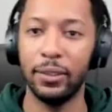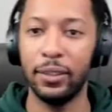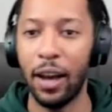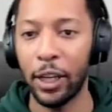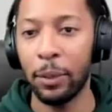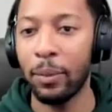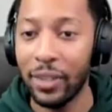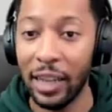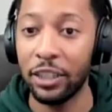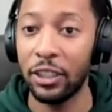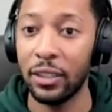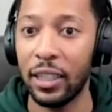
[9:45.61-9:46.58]

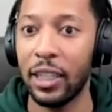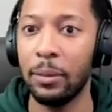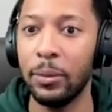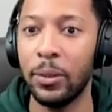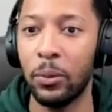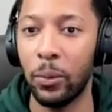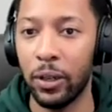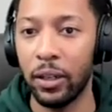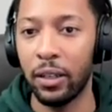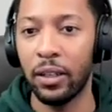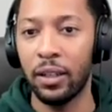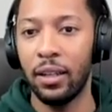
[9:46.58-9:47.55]
documentation teams
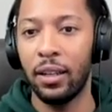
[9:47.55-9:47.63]
where